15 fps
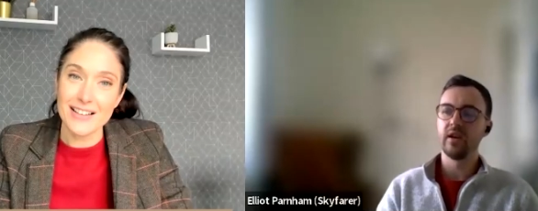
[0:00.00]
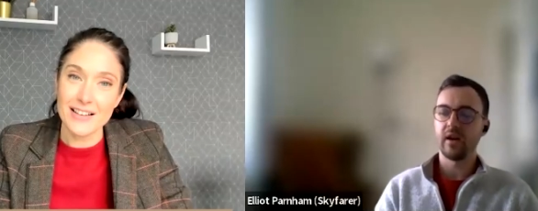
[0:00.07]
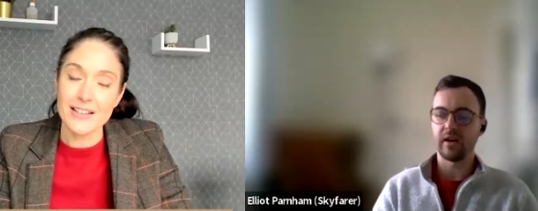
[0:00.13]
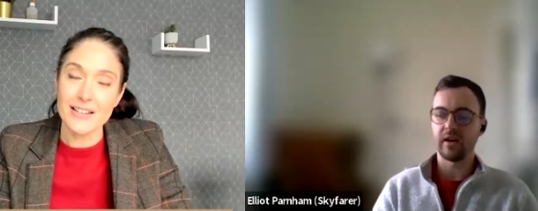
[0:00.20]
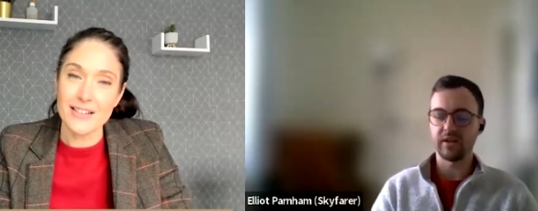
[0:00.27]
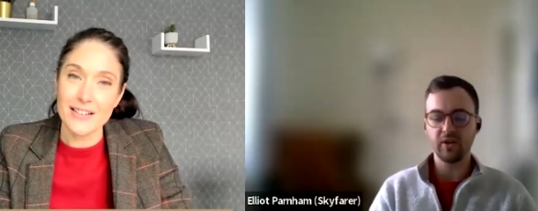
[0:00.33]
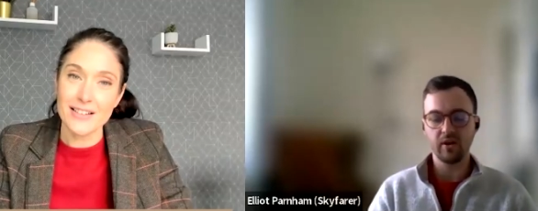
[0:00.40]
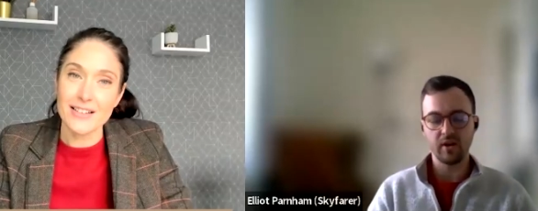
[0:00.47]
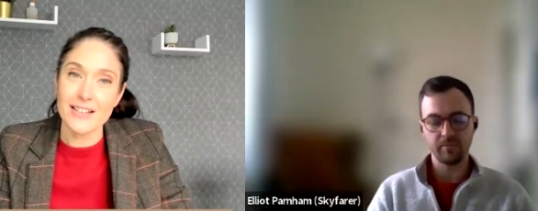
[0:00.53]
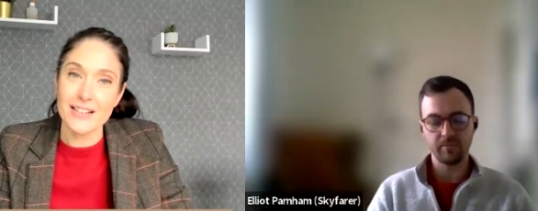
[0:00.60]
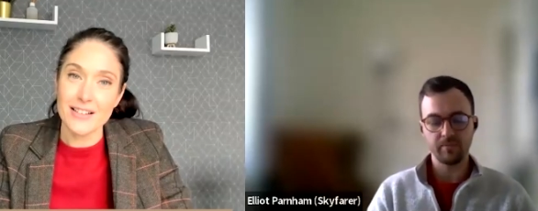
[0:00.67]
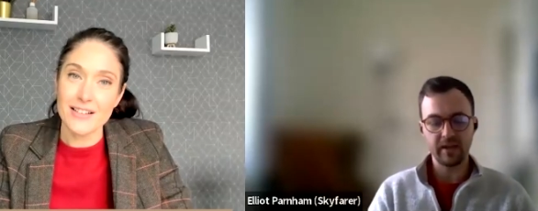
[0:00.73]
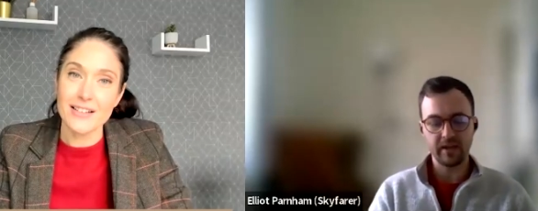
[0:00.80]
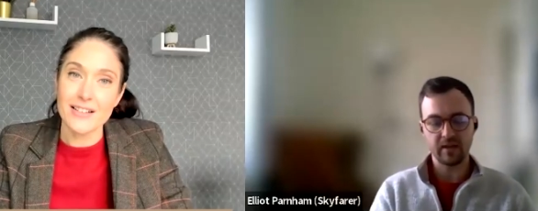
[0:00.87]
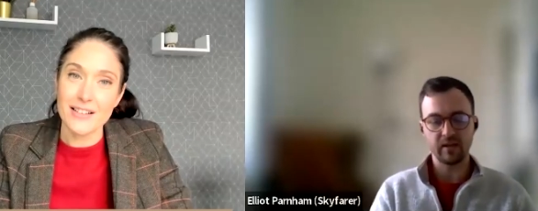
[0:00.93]
Speaker 1: and I started
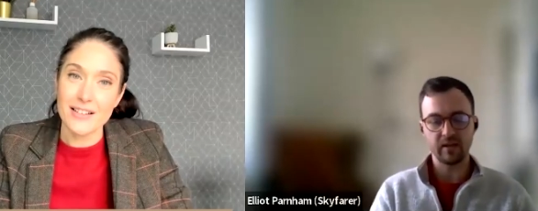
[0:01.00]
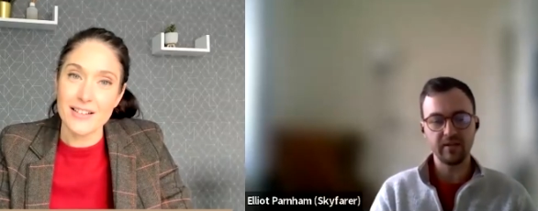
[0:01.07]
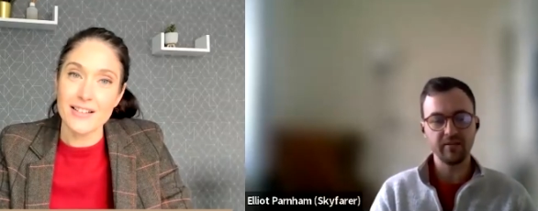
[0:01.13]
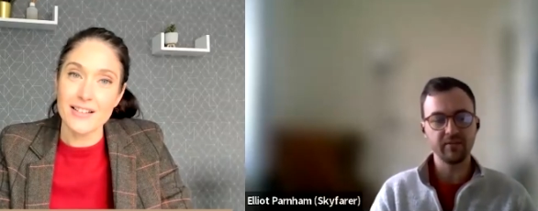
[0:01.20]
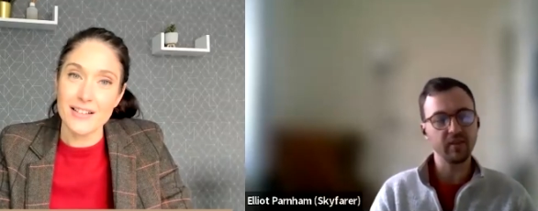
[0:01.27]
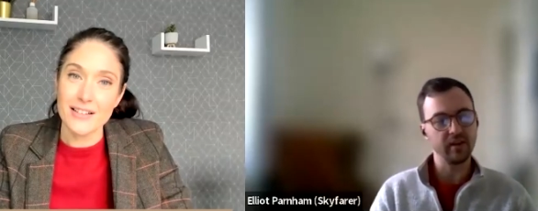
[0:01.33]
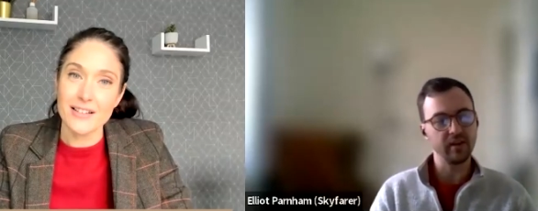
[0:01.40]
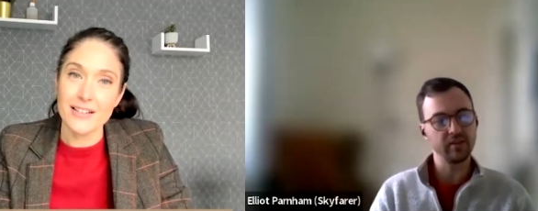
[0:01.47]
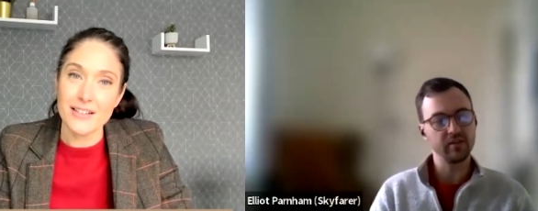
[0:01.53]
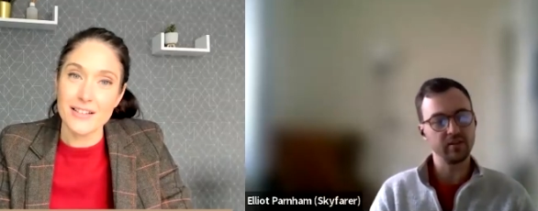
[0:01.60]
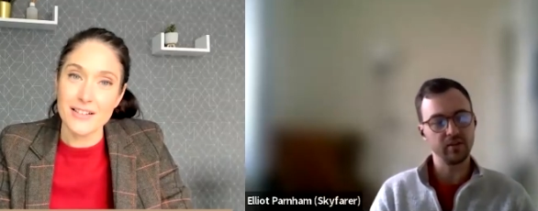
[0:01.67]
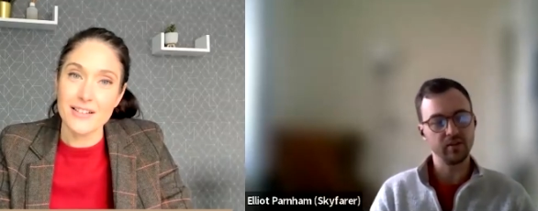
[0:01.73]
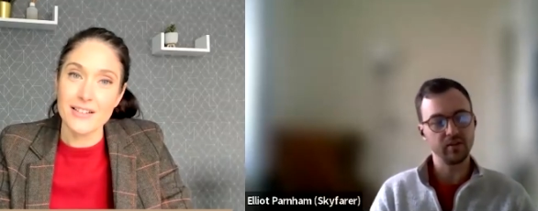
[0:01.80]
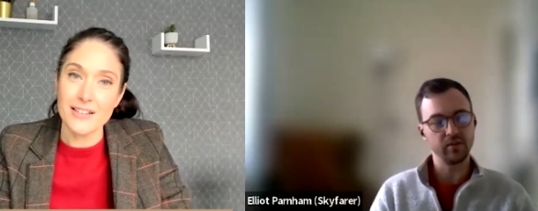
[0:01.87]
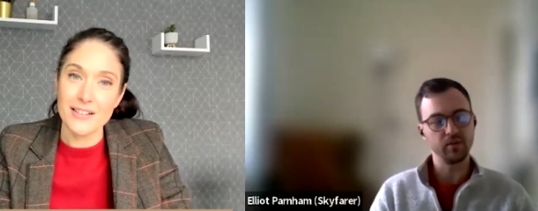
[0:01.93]
making a leaflet to
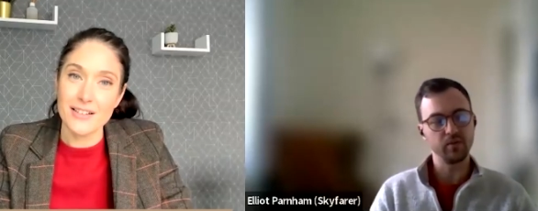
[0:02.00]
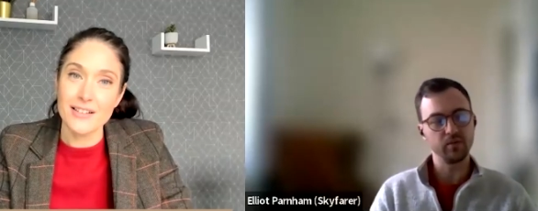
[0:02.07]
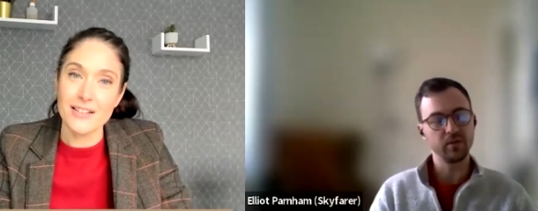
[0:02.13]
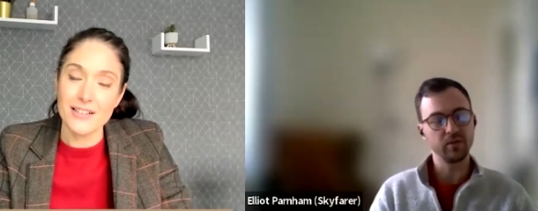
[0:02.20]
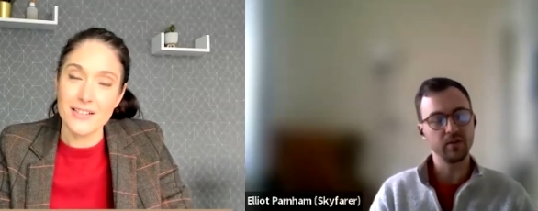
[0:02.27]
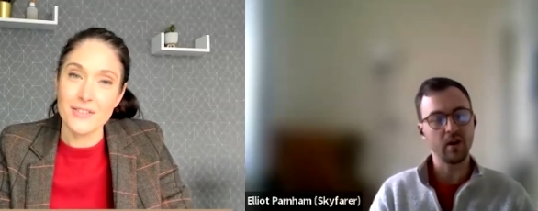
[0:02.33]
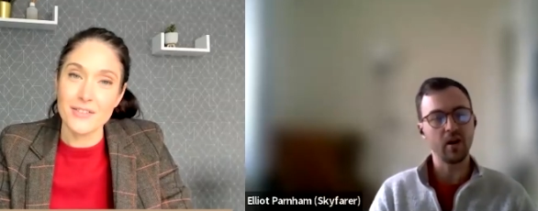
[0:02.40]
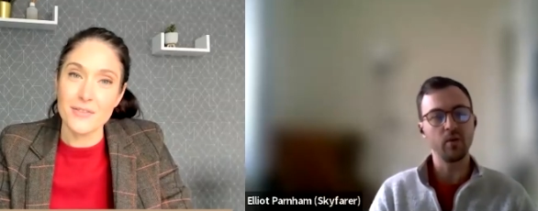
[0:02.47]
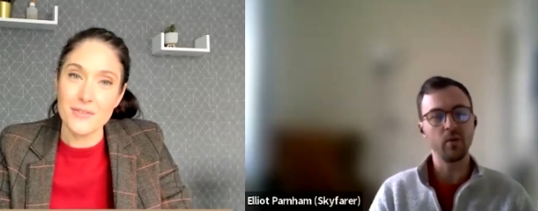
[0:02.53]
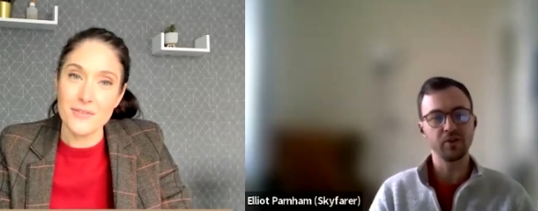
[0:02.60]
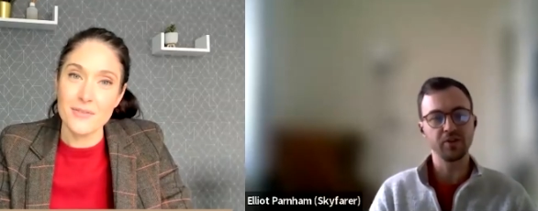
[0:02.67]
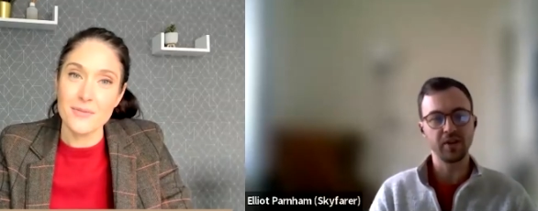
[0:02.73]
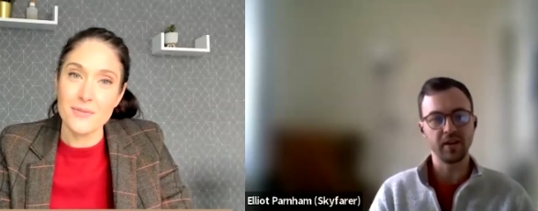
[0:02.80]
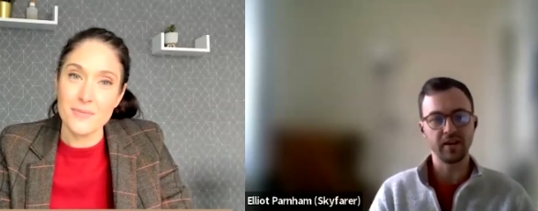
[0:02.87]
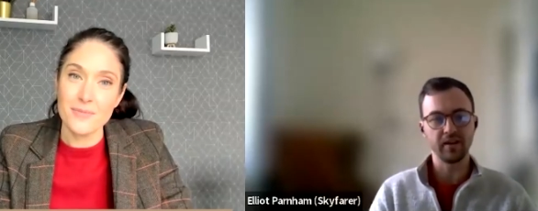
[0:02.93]
do car
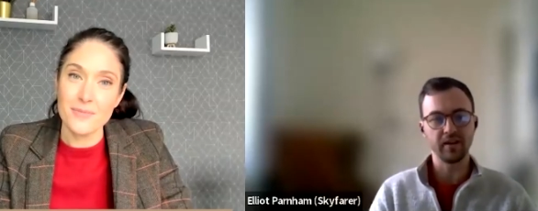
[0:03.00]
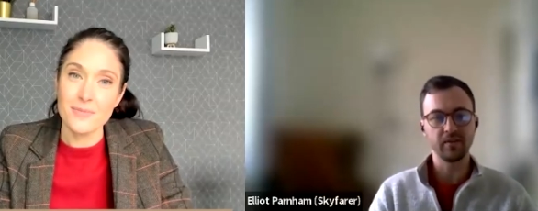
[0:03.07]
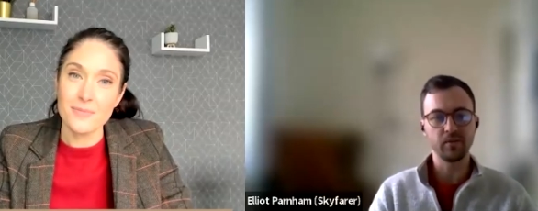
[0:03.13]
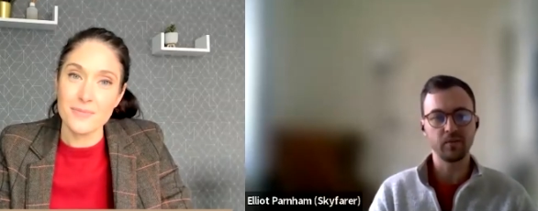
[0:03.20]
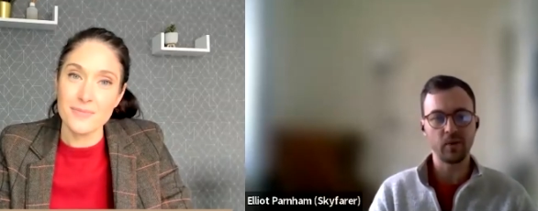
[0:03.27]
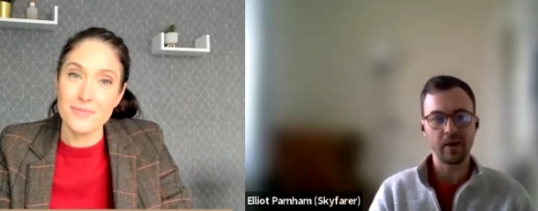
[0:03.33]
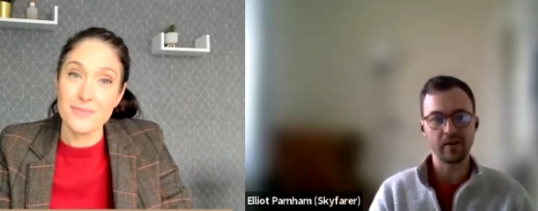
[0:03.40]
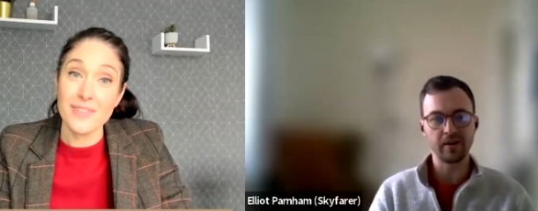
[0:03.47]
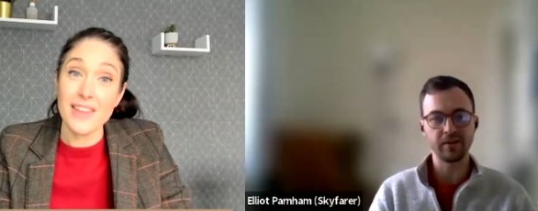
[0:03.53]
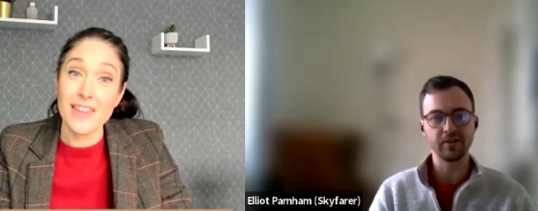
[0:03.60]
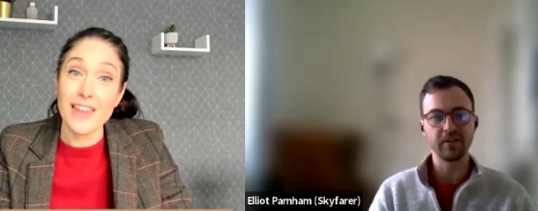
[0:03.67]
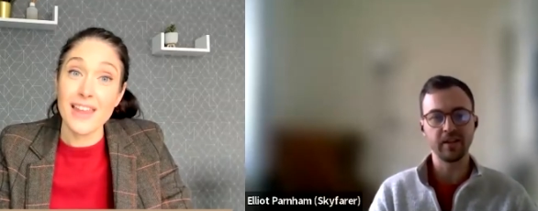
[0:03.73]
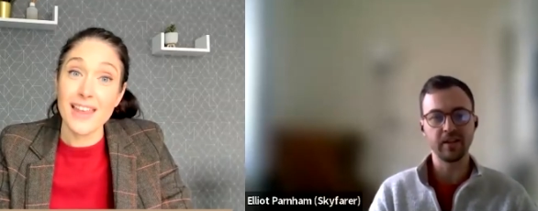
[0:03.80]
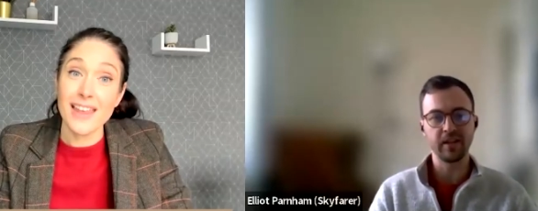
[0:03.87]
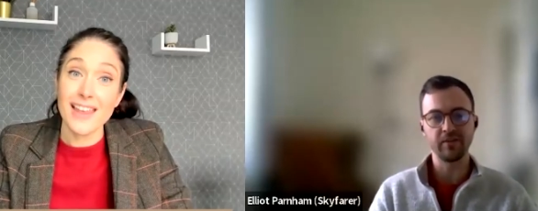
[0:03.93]
washing where I used
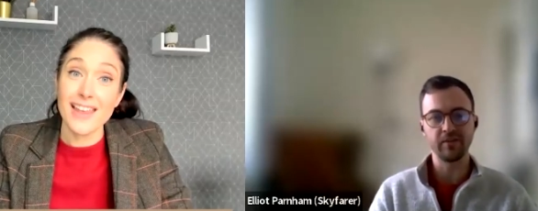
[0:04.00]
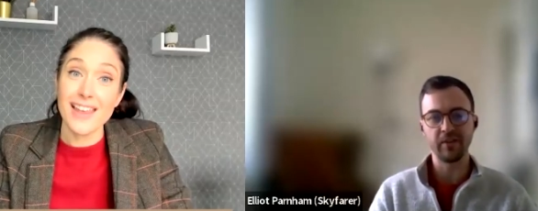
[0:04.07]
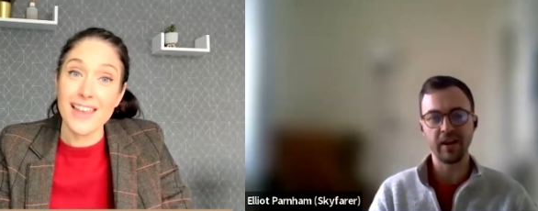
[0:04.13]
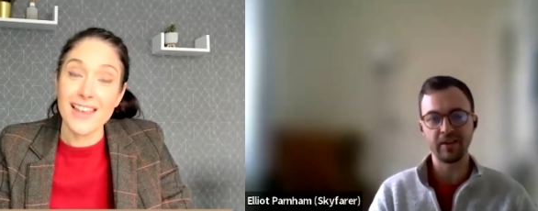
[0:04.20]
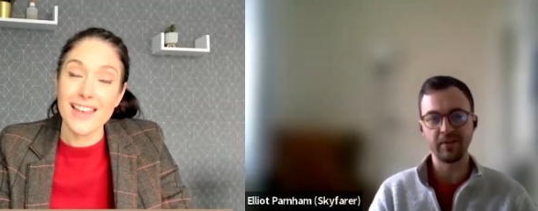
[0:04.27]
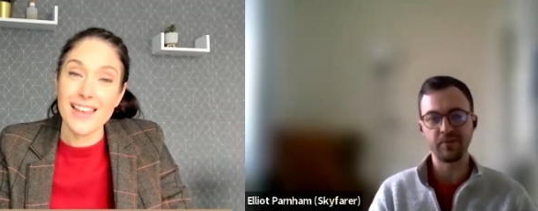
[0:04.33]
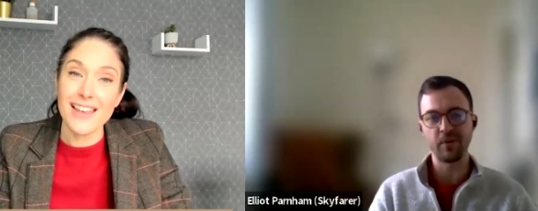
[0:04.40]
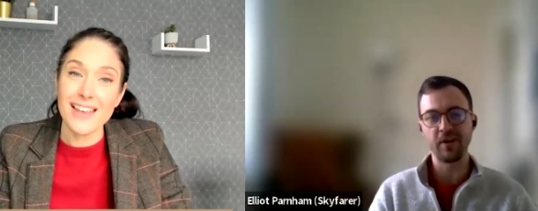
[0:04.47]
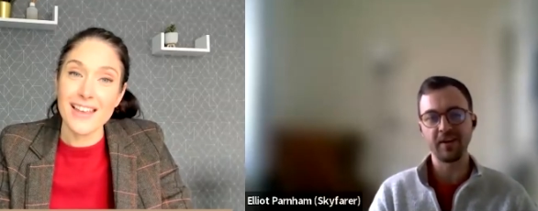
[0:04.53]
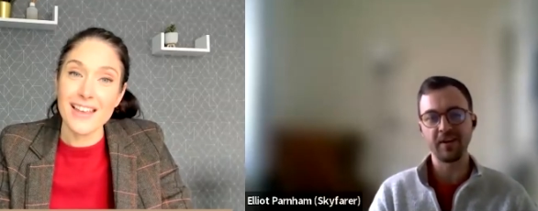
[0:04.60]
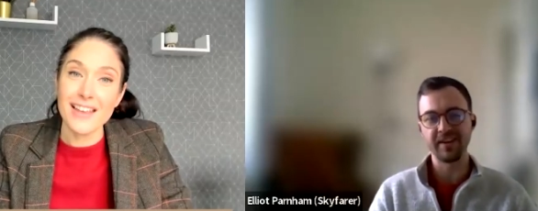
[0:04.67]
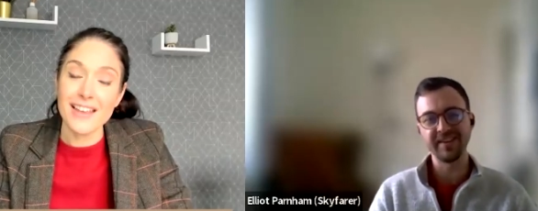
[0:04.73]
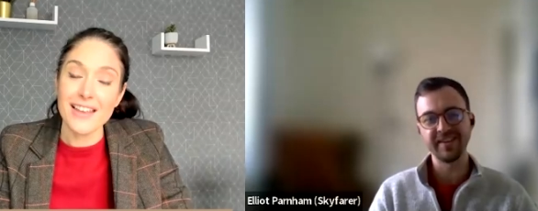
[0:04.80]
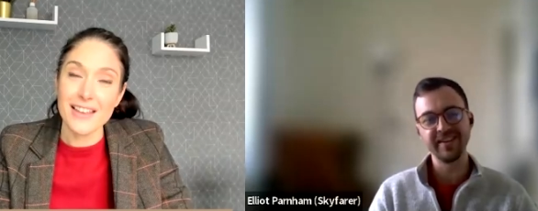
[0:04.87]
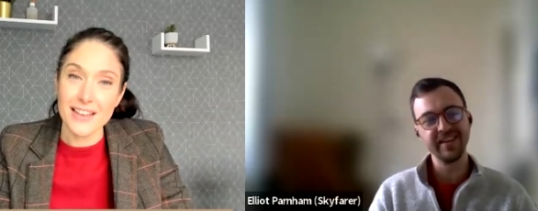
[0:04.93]
to live on the Isle of Wight.